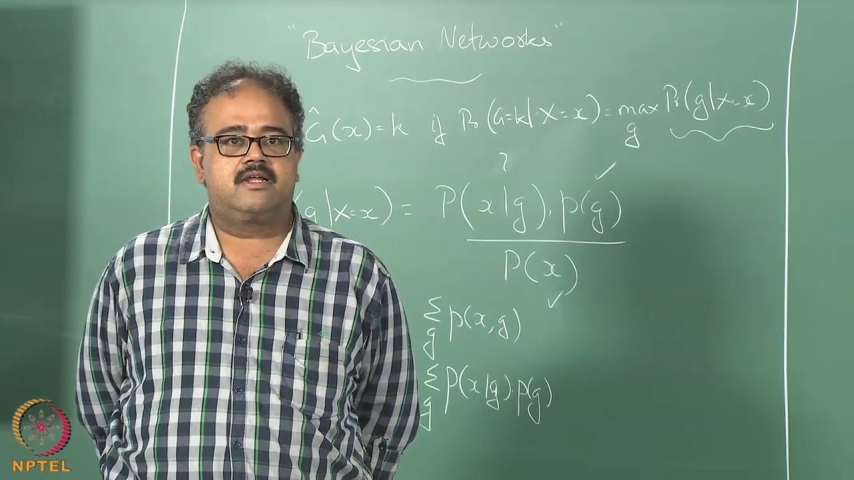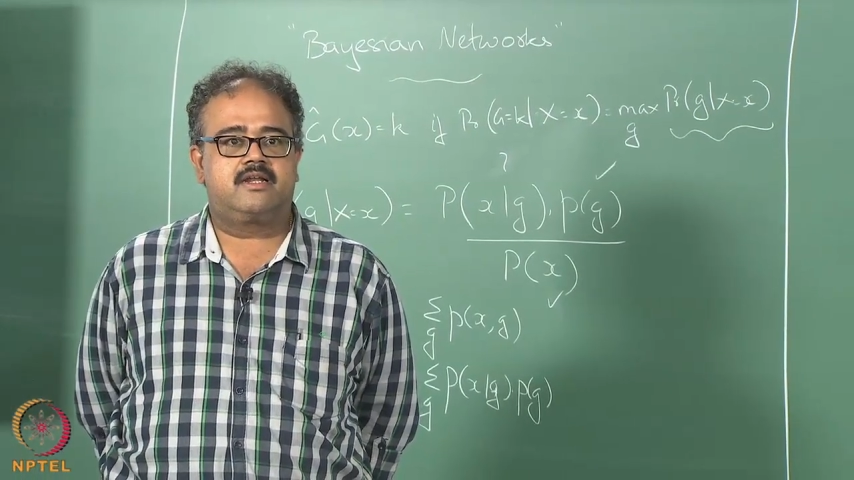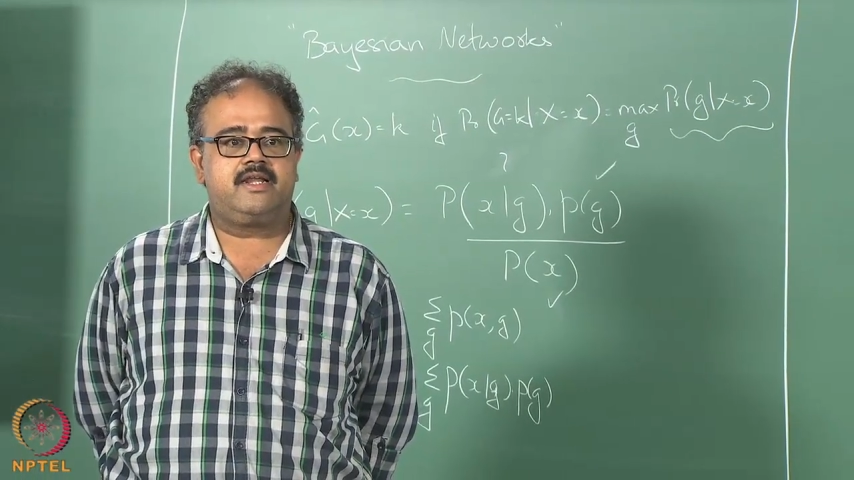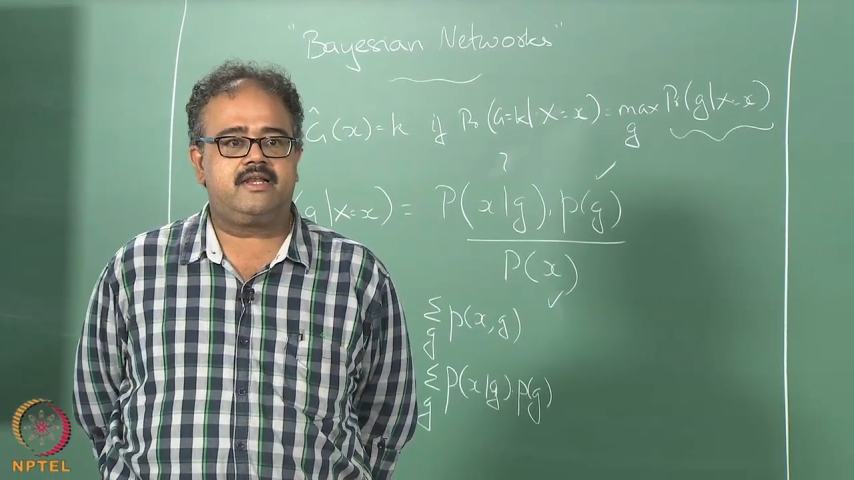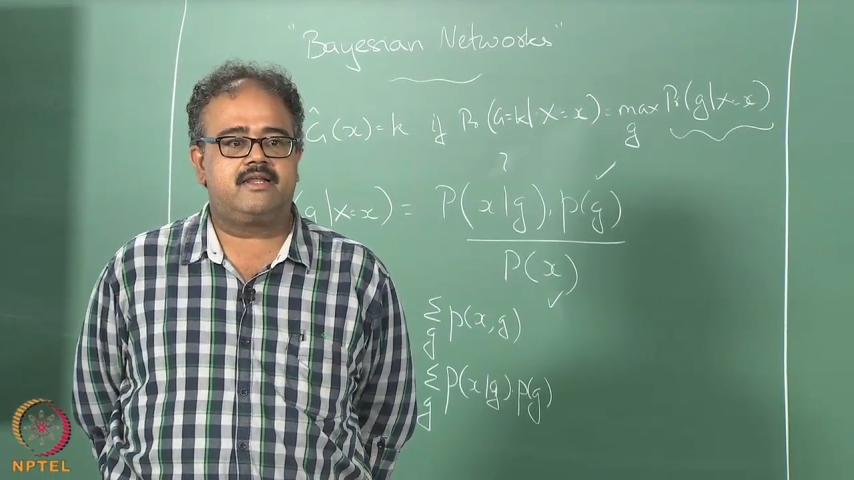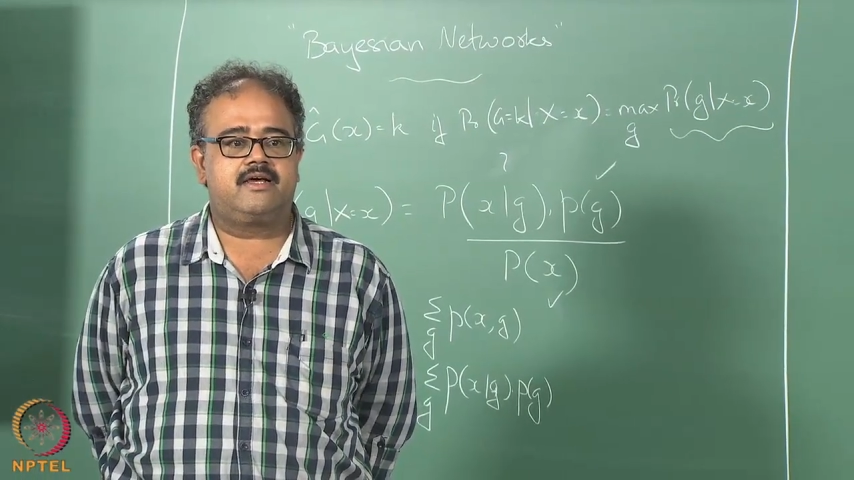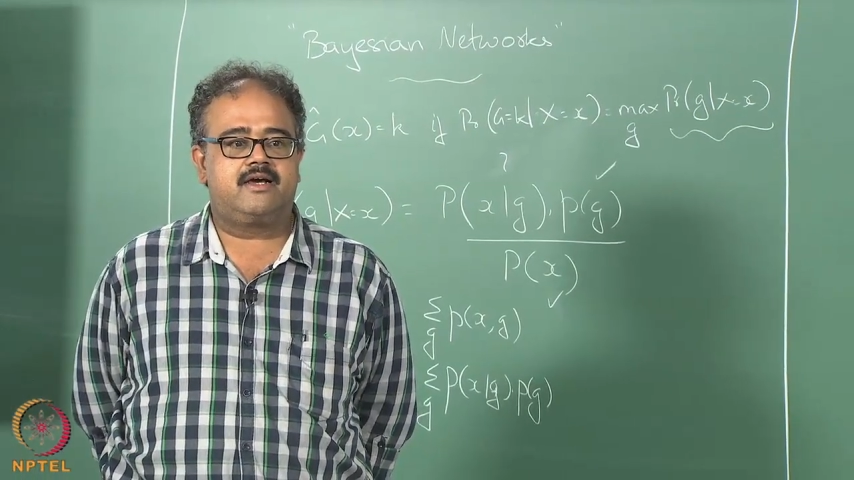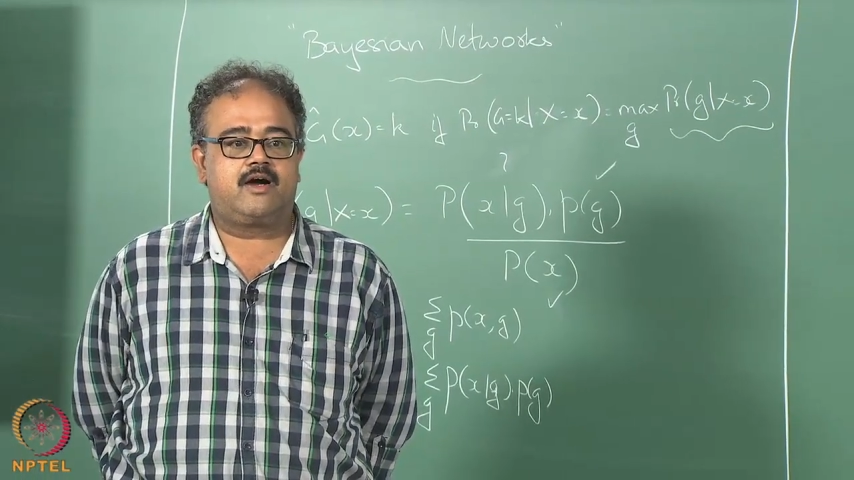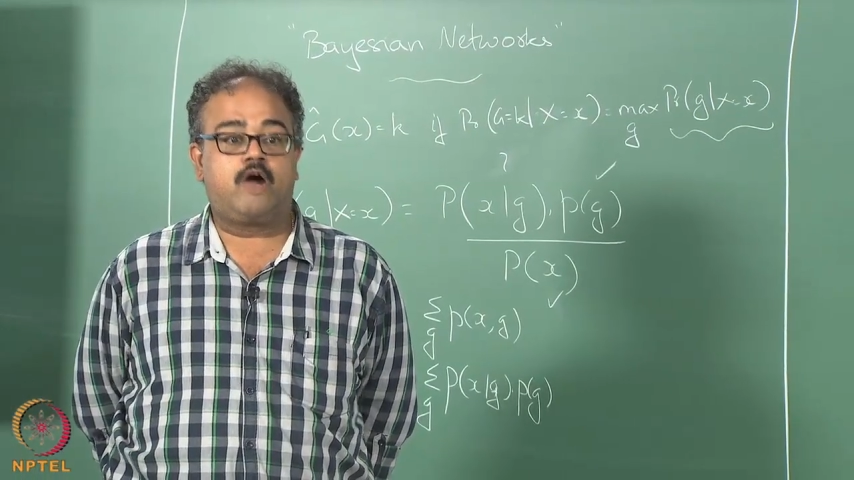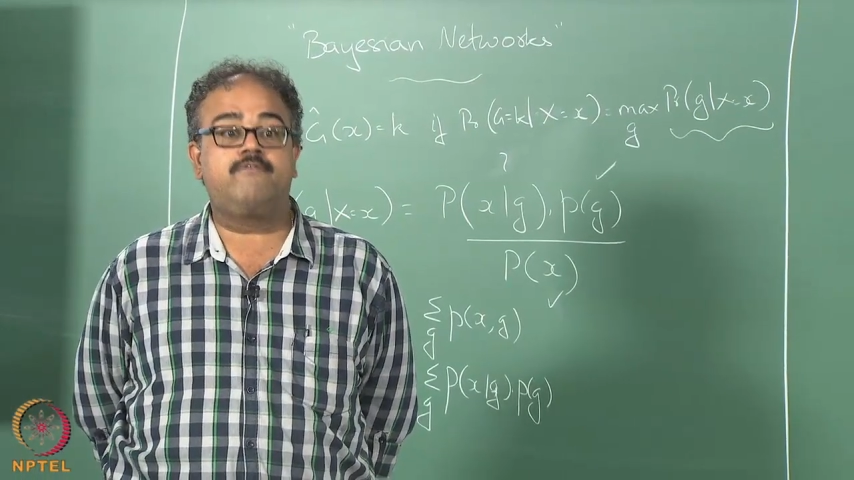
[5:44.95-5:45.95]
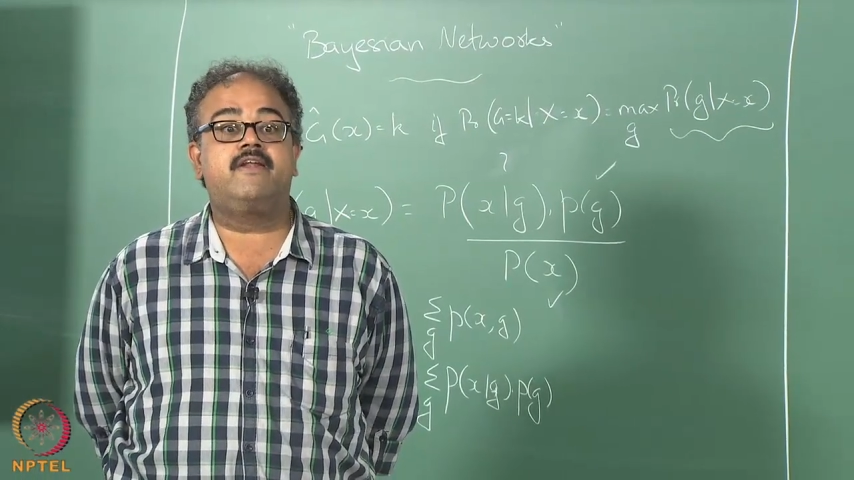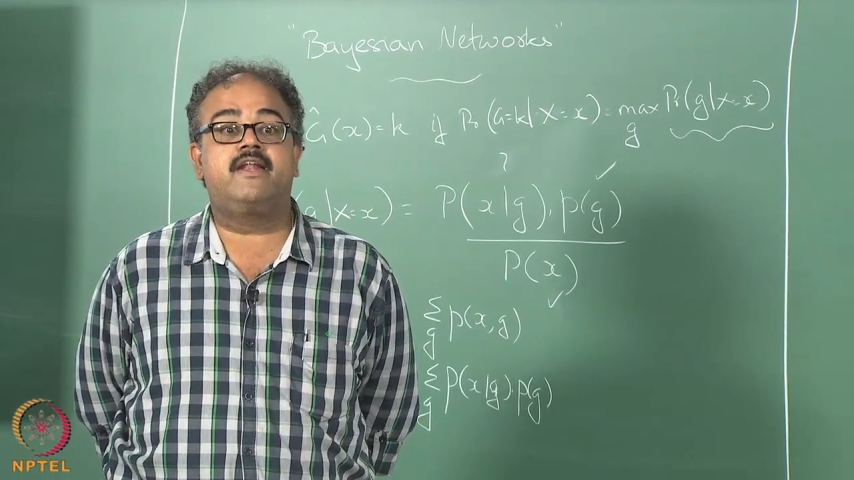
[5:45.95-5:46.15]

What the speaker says: right, often